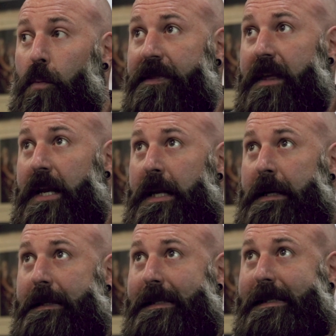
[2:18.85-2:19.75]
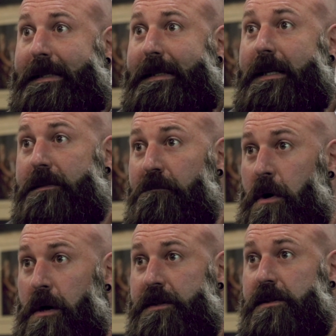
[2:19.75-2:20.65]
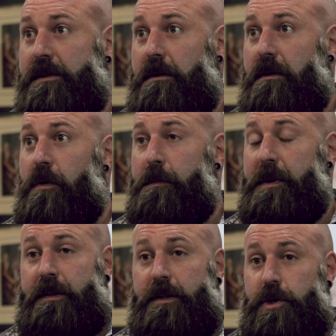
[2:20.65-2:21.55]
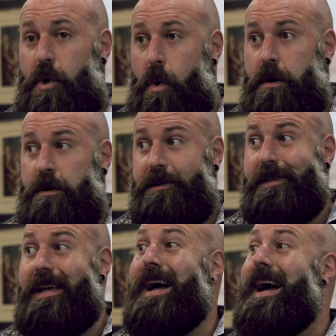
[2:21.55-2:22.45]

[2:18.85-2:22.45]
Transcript: Within 6 months of opening the doors,